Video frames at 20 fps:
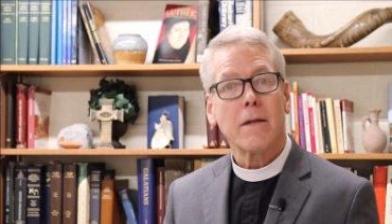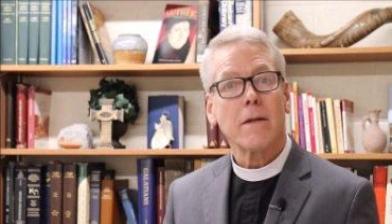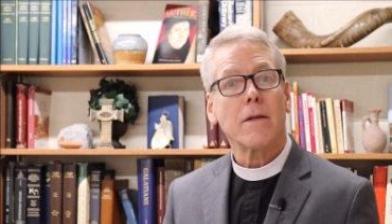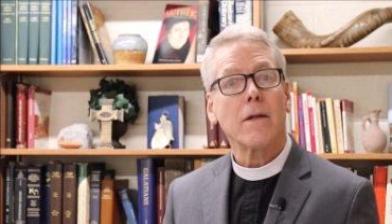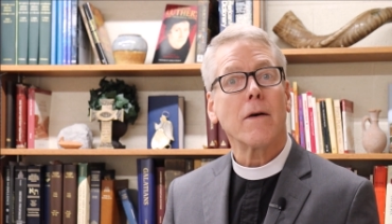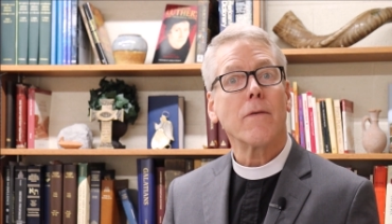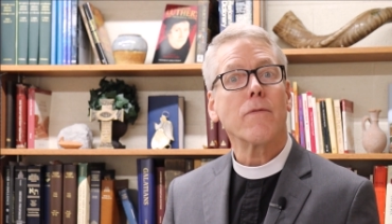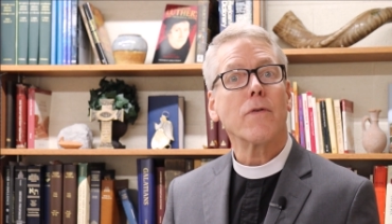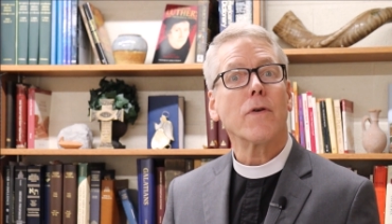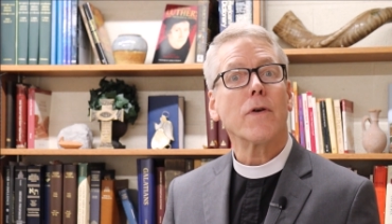
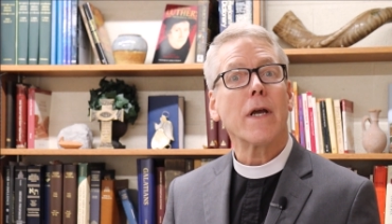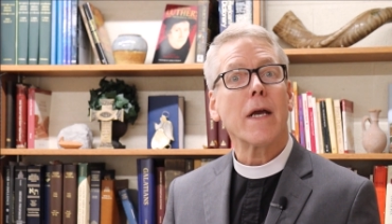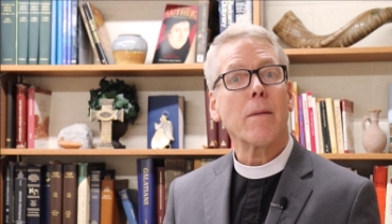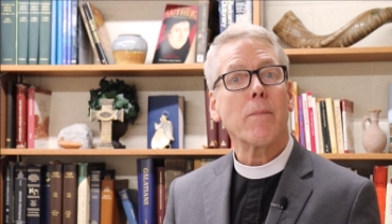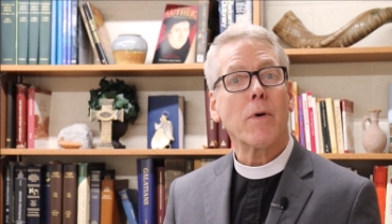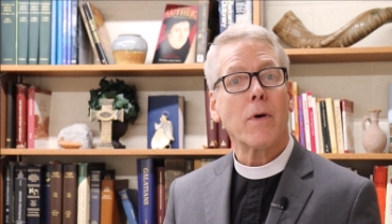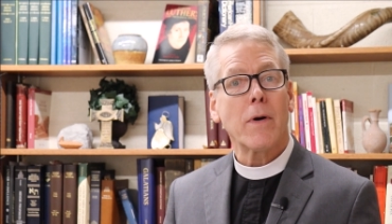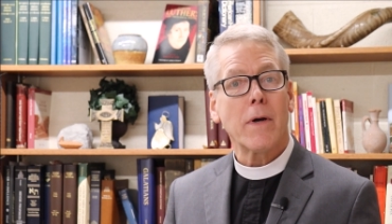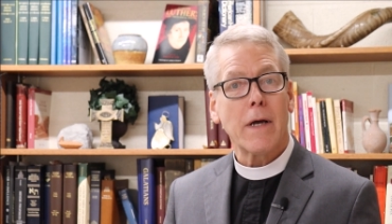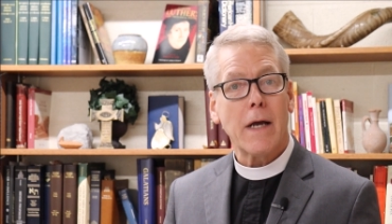love your
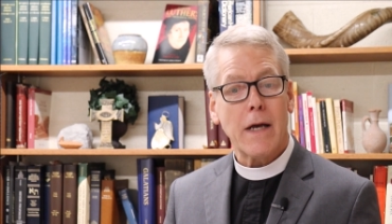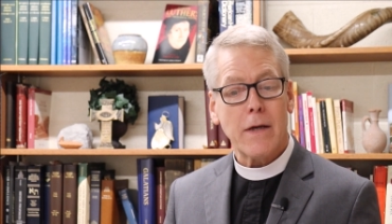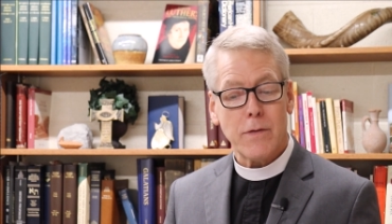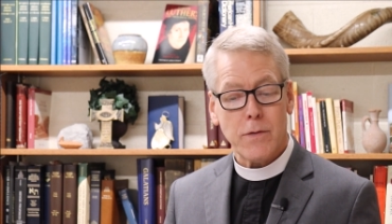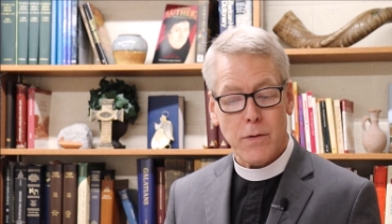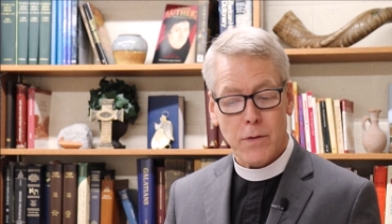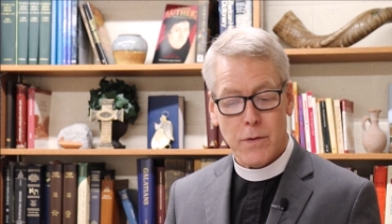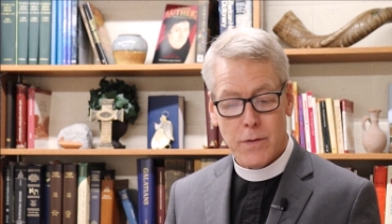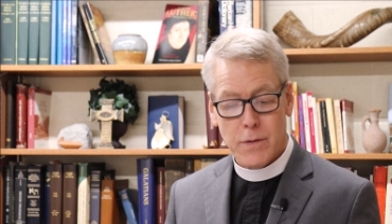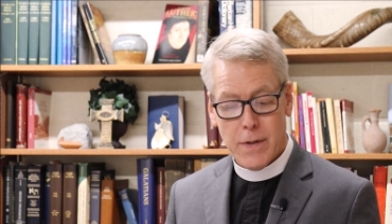neighbor
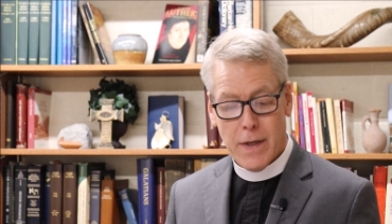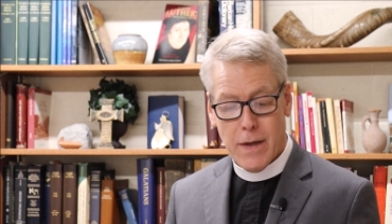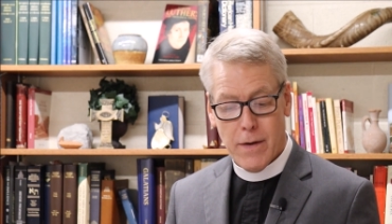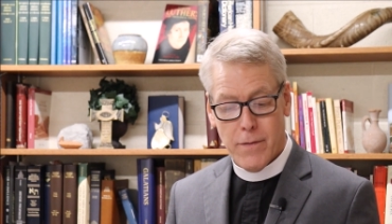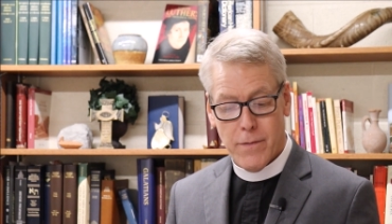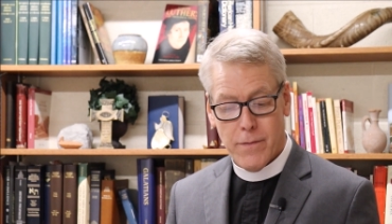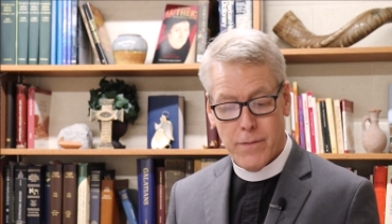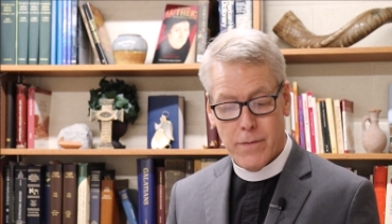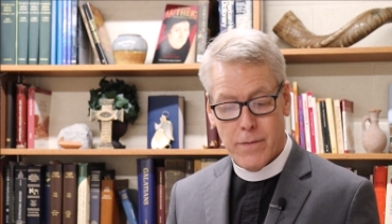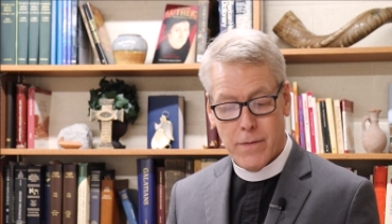as
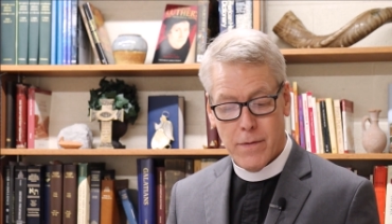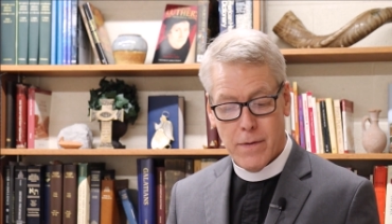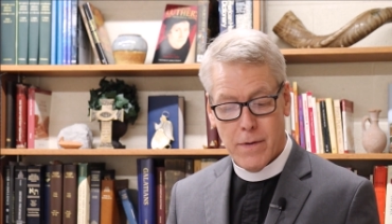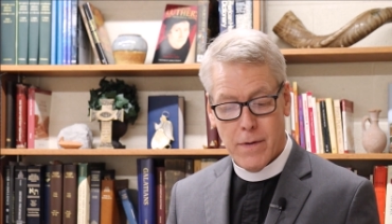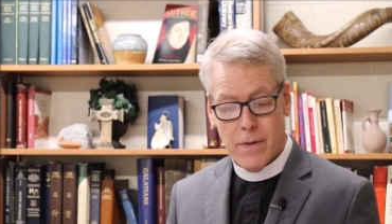yourself,